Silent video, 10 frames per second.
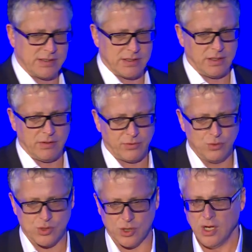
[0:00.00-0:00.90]
in the near
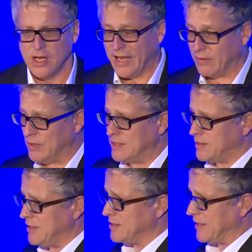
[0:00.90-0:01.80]
future, and we
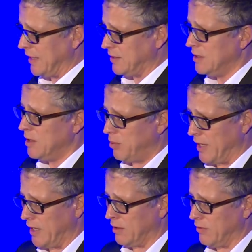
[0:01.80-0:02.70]
see that
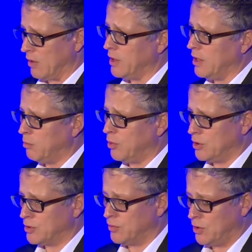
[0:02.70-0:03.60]
playing a very
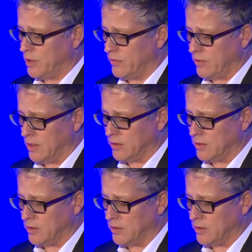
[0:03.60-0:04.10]
important role in the